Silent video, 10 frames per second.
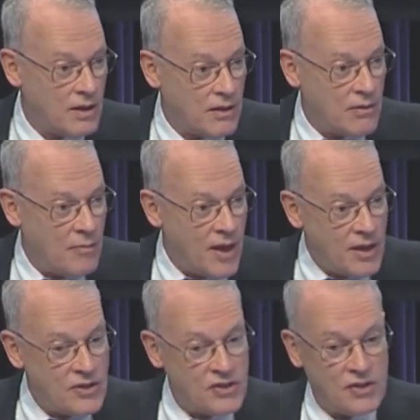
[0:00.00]

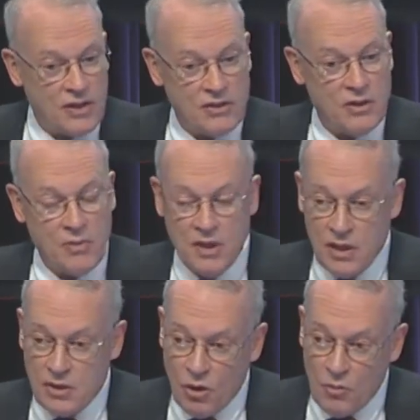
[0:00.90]
remains to be
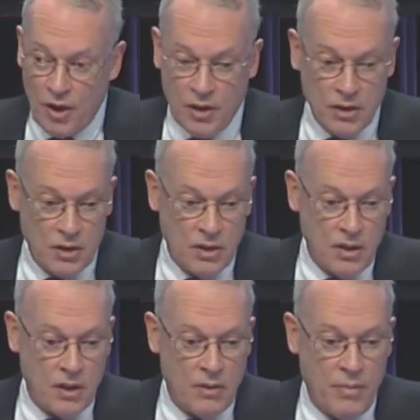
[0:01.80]
determined.
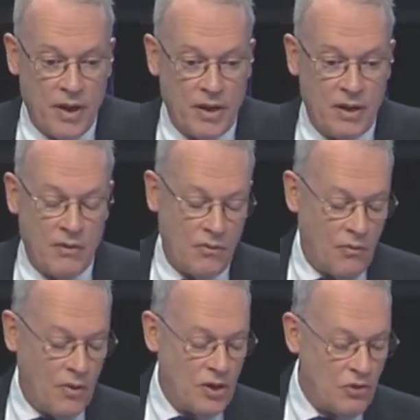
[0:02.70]
But
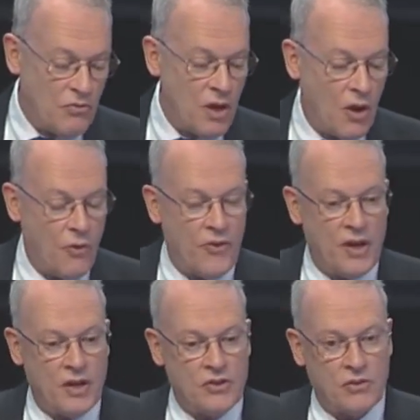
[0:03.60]
we do know
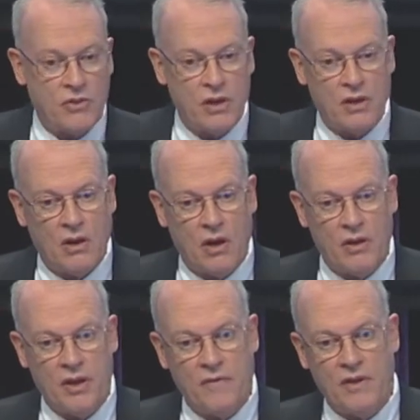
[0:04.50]
that it's critical,
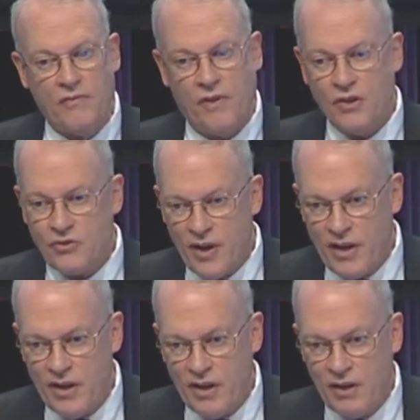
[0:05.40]
even if
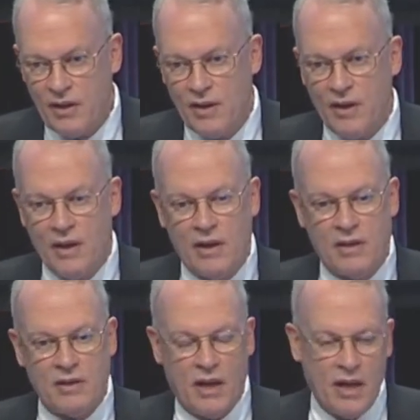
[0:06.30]
frustrating,
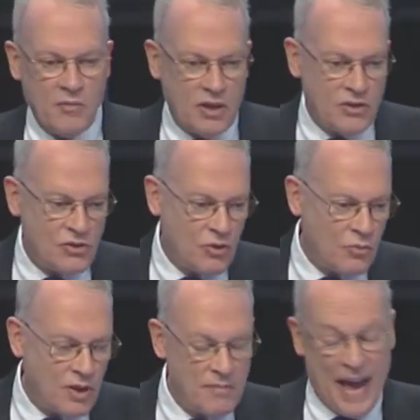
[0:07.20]

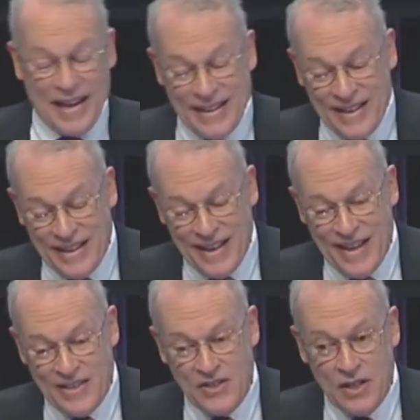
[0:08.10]
time-consuming, maddening
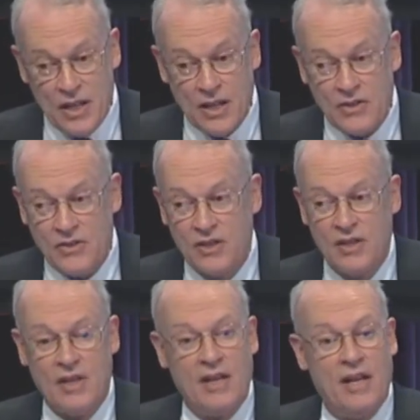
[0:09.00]
as it is,
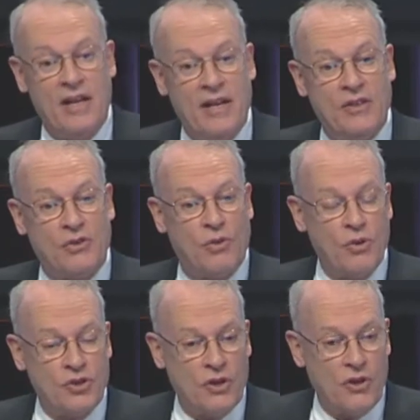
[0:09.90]
it's
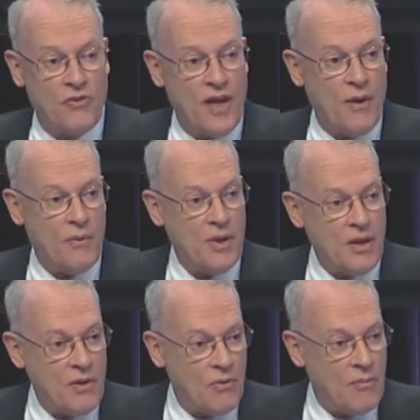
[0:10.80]
crucial that
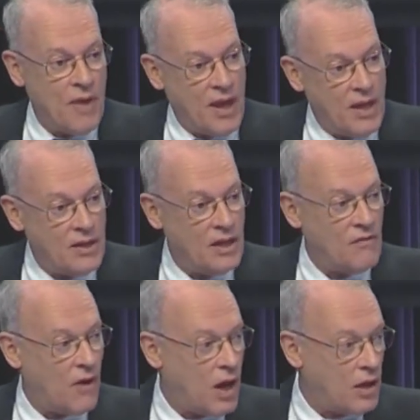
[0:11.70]
we remain
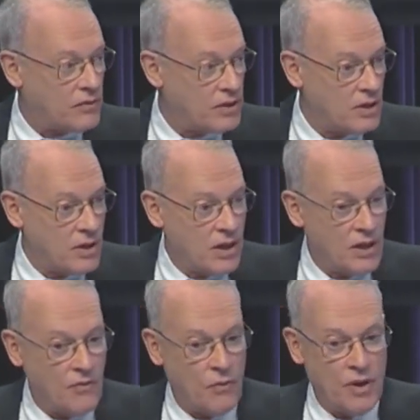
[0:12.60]
involved.
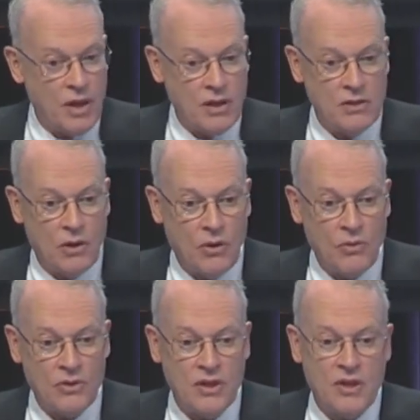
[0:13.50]
If we don't,